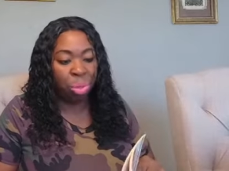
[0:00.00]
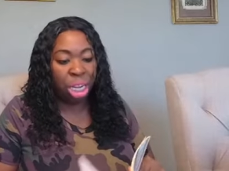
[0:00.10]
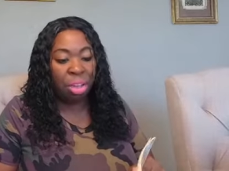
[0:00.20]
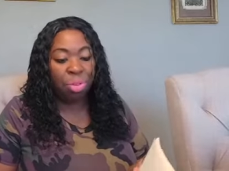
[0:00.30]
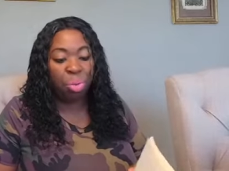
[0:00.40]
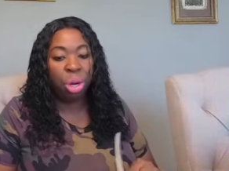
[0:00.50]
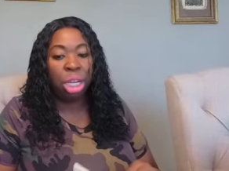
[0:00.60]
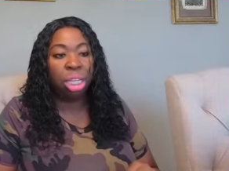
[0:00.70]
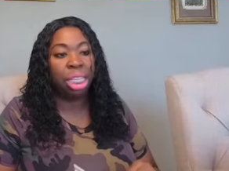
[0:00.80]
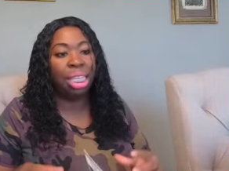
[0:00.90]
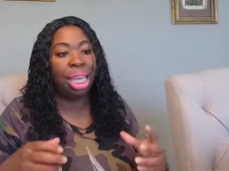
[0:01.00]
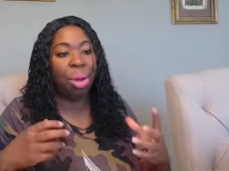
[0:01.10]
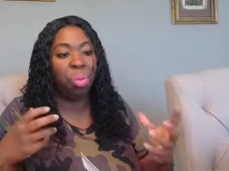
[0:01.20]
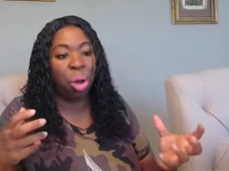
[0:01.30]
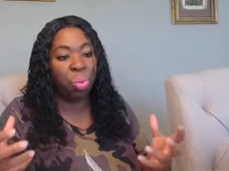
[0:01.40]
Whenever we're looking
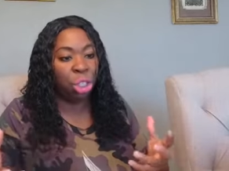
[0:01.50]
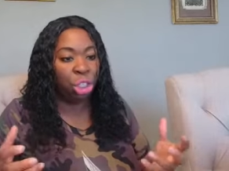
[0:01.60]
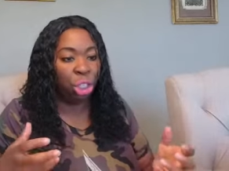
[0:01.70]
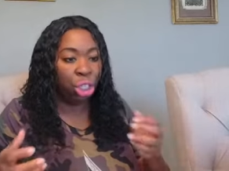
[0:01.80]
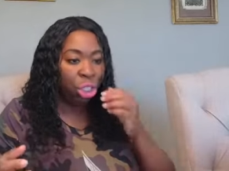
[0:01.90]
at what we should and